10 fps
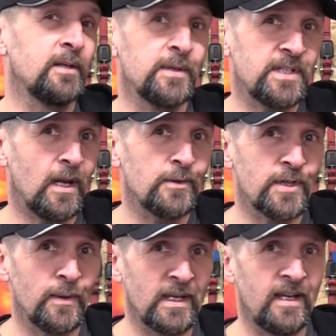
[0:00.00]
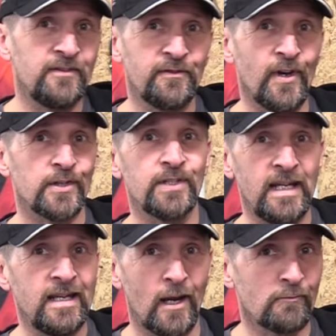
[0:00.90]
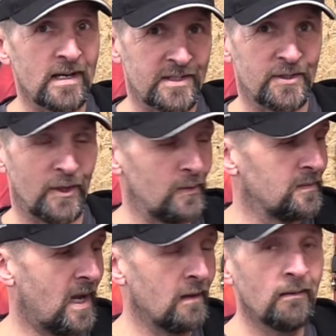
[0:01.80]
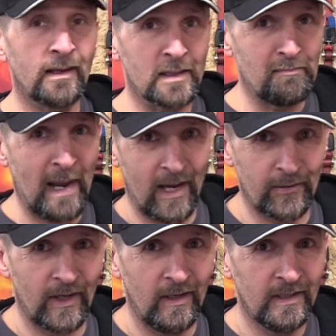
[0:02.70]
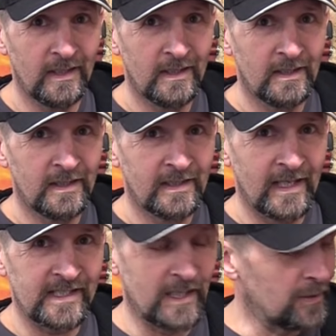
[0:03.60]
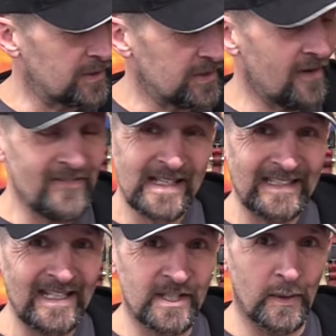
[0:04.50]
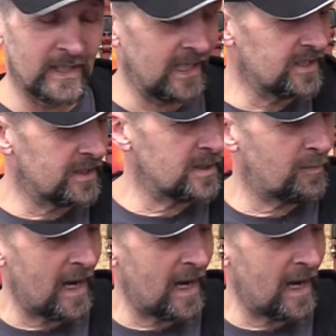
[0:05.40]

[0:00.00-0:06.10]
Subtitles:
thing with CO2, it leaves virtually no residue, unlike the powder extinguishers. I invested in 2 of these because a